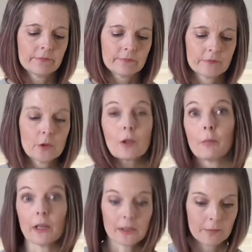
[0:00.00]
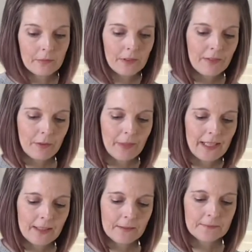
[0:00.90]
or the bottom of the
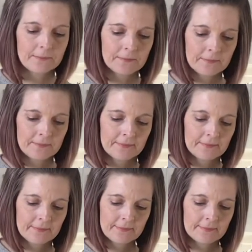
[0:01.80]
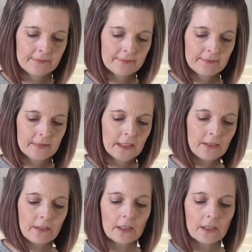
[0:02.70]
pan. It's still a